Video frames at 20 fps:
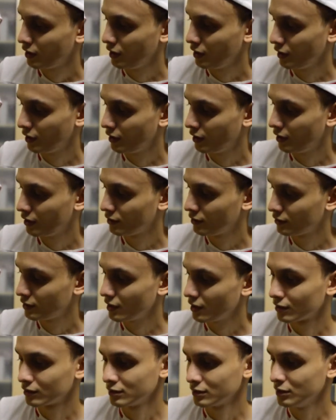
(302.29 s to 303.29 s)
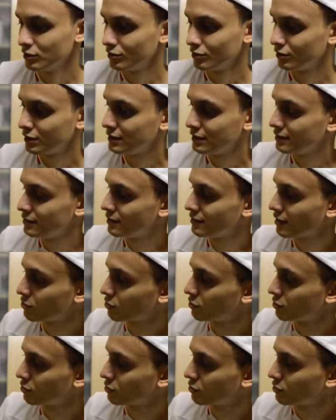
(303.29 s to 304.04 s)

And yeah, it really does